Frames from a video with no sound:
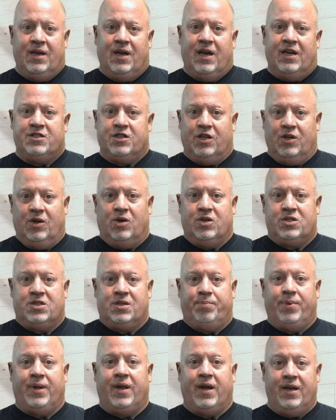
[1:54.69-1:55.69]
as the law of
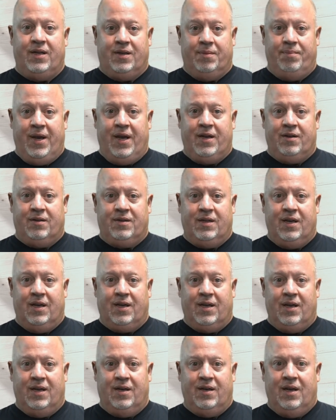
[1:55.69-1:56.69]
supply and demand will
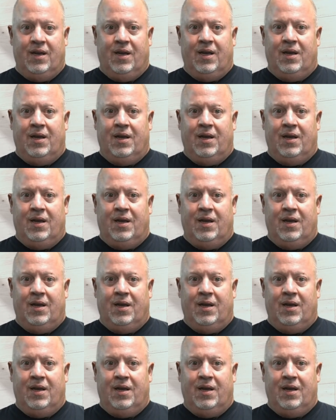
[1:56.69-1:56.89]
kick in,